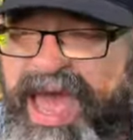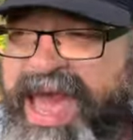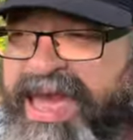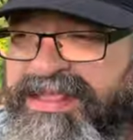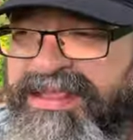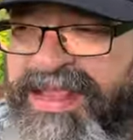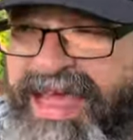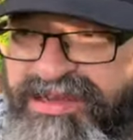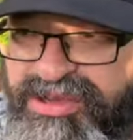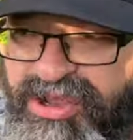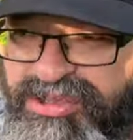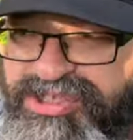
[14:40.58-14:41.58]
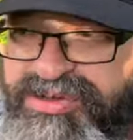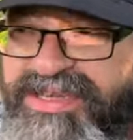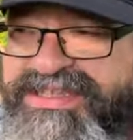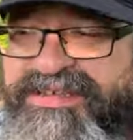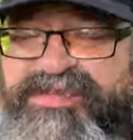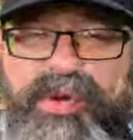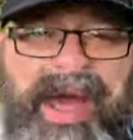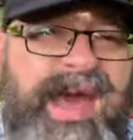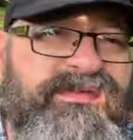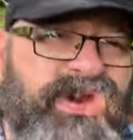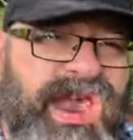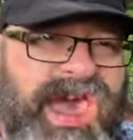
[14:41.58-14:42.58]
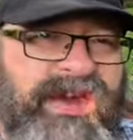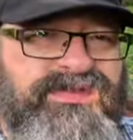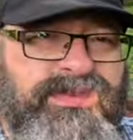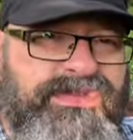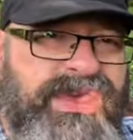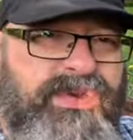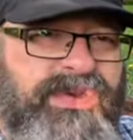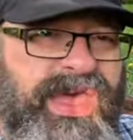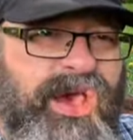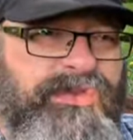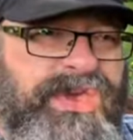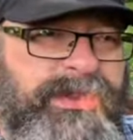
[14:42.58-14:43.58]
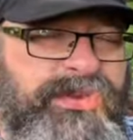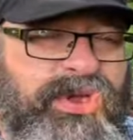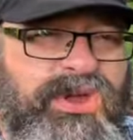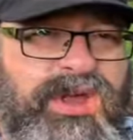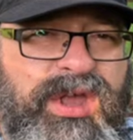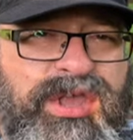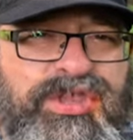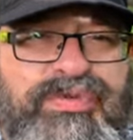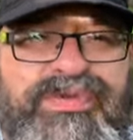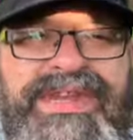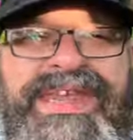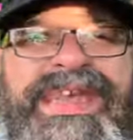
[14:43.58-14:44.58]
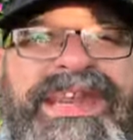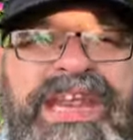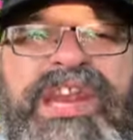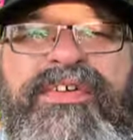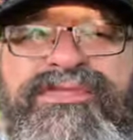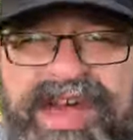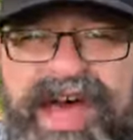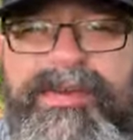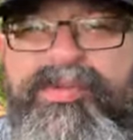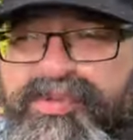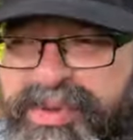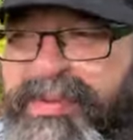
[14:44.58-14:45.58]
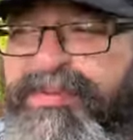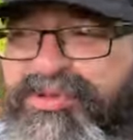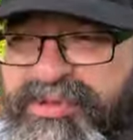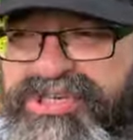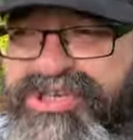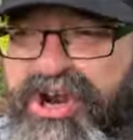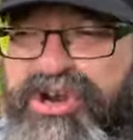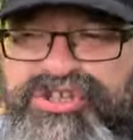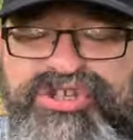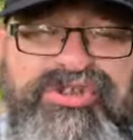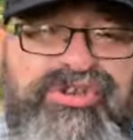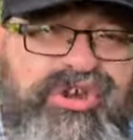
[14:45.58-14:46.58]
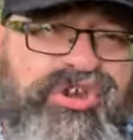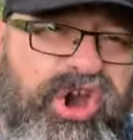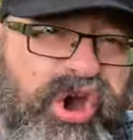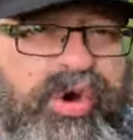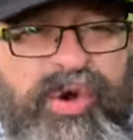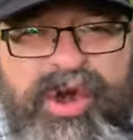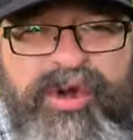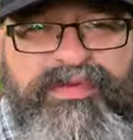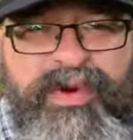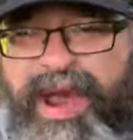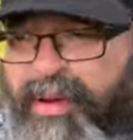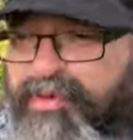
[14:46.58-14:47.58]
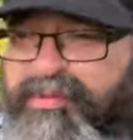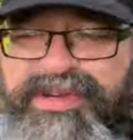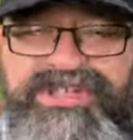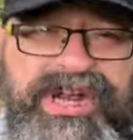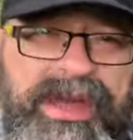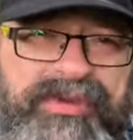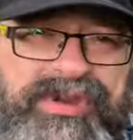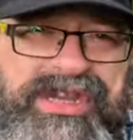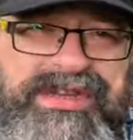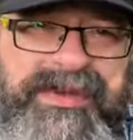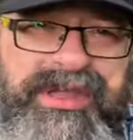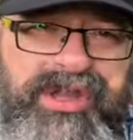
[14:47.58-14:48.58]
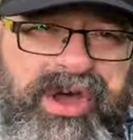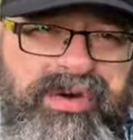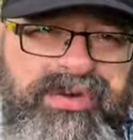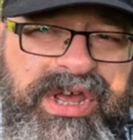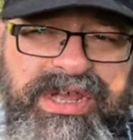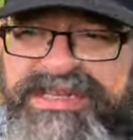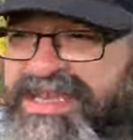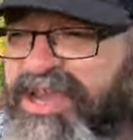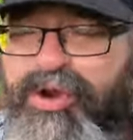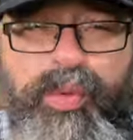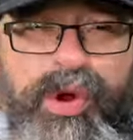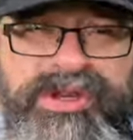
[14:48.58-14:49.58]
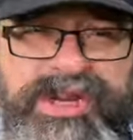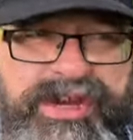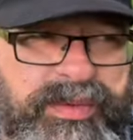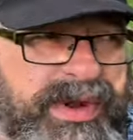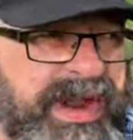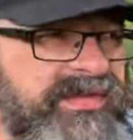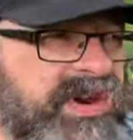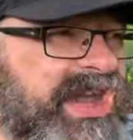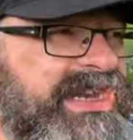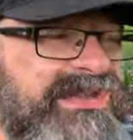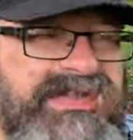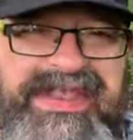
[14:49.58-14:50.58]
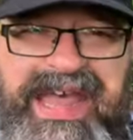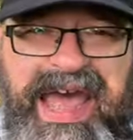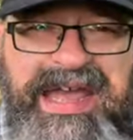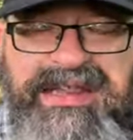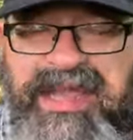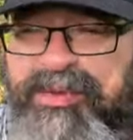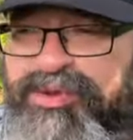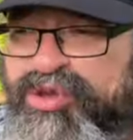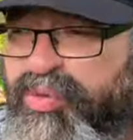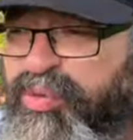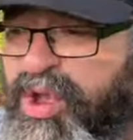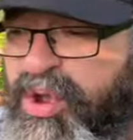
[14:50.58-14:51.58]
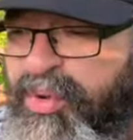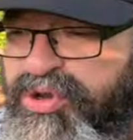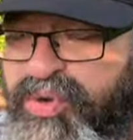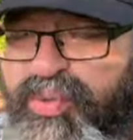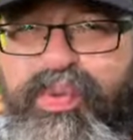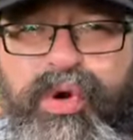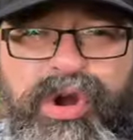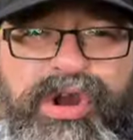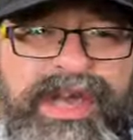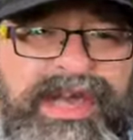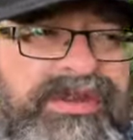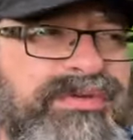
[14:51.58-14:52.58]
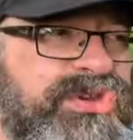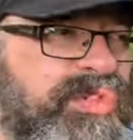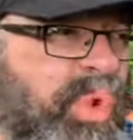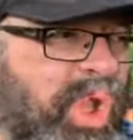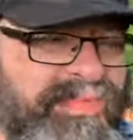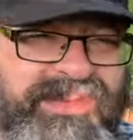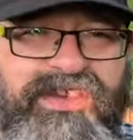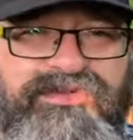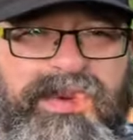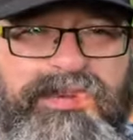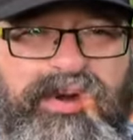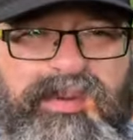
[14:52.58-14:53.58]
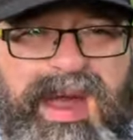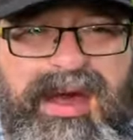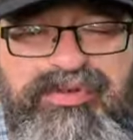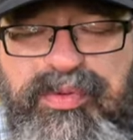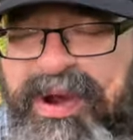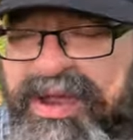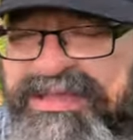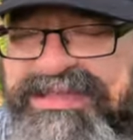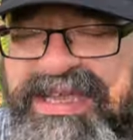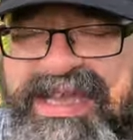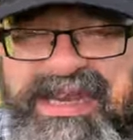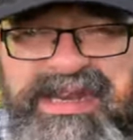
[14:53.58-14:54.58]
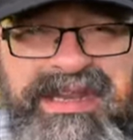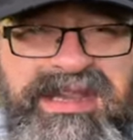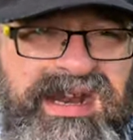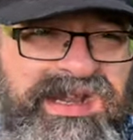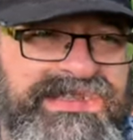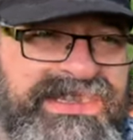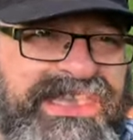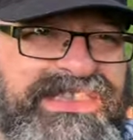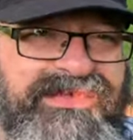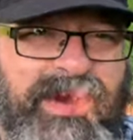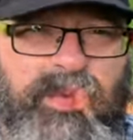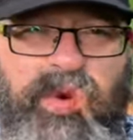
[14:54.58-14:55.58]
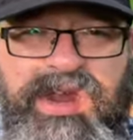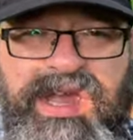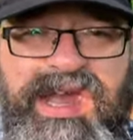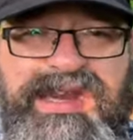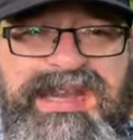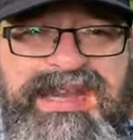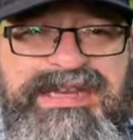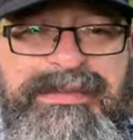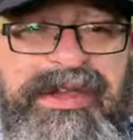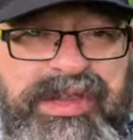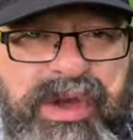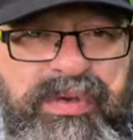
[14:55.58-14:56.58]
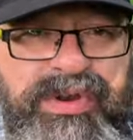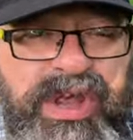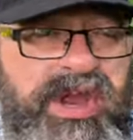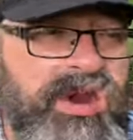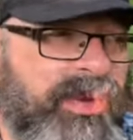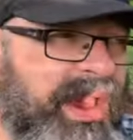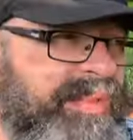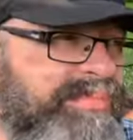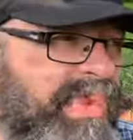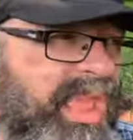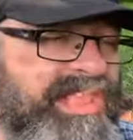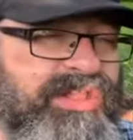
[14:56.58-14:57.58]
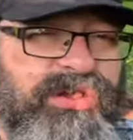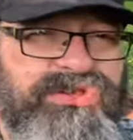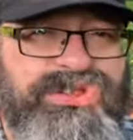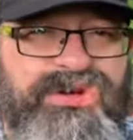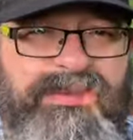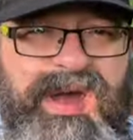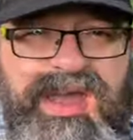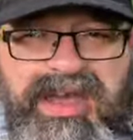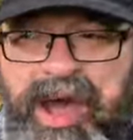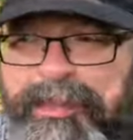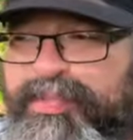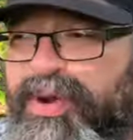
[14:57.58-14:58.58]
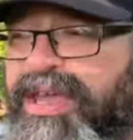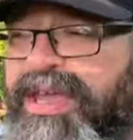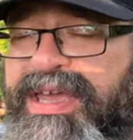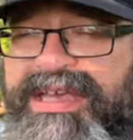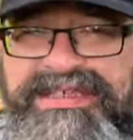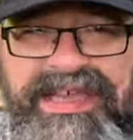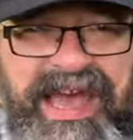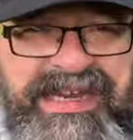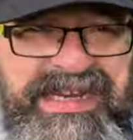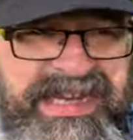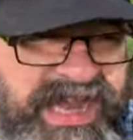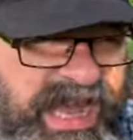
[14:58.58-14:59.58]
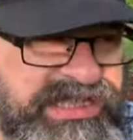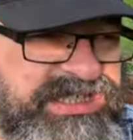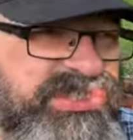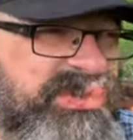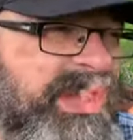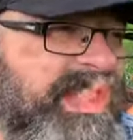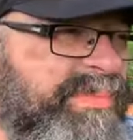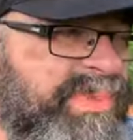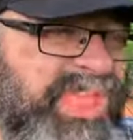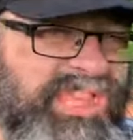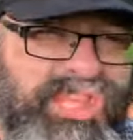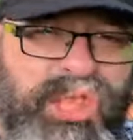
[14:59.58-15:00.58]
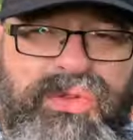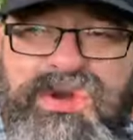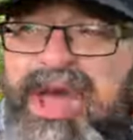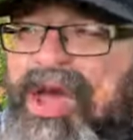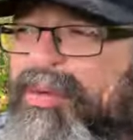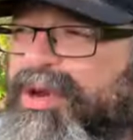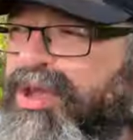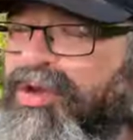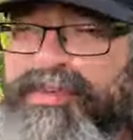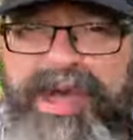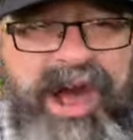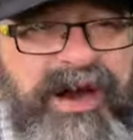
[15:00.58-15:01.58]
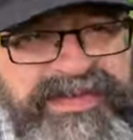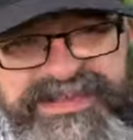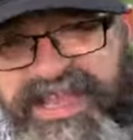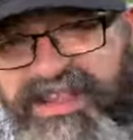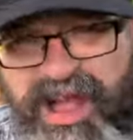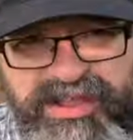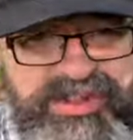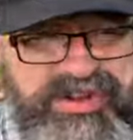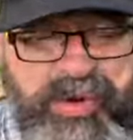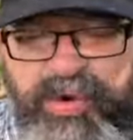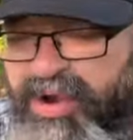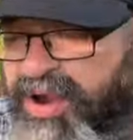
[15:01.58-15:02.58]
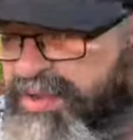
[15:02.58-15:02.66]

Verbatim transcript: And the Latin culture is, if you ever have to be without people, you need enough time with people to recharge so you can go for however much time you need to be alone to get your work done or whatever. And even that, like when you're working, you often have people around. Whereas in the United States, if I'm working, I need to be alone, right? My culture, my upbringing is I need to concentrate and be alone. When I go to my office, I lock the door.